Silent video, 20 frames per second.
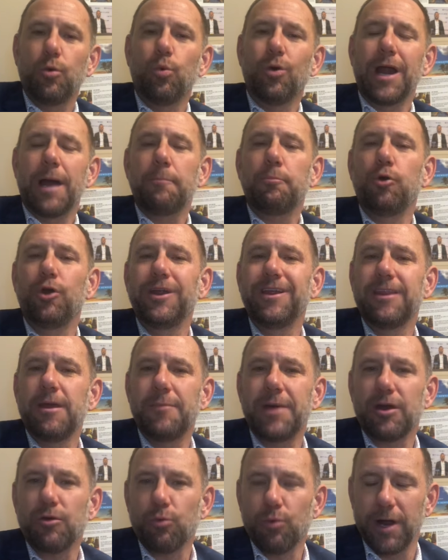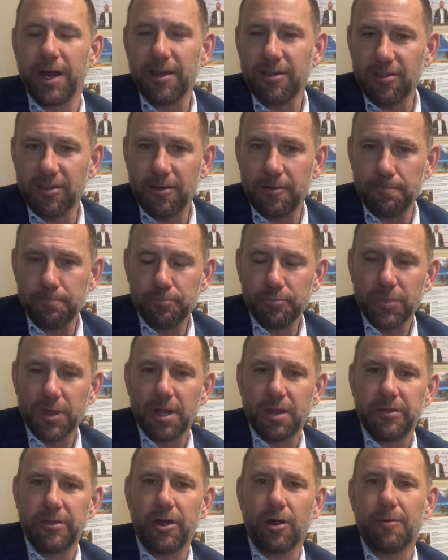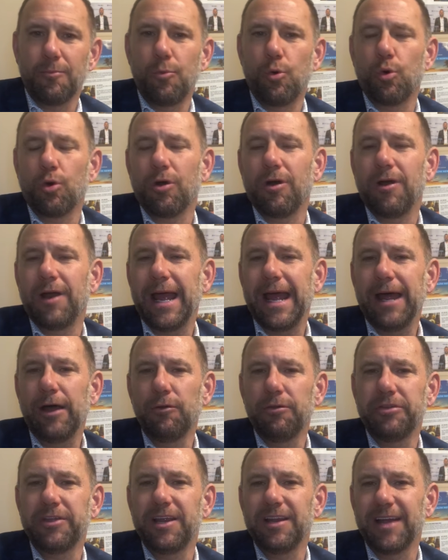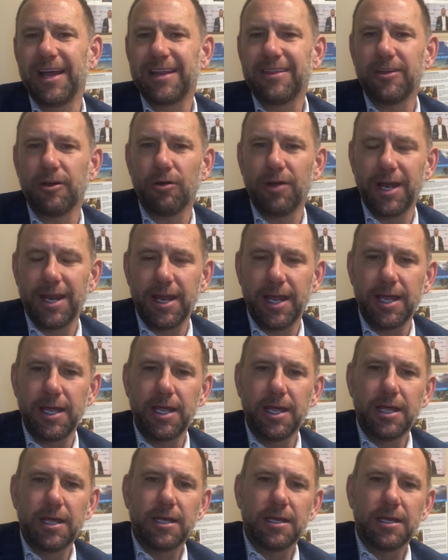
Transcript: We're not putting them at risk. They're more healthy, like they're in a,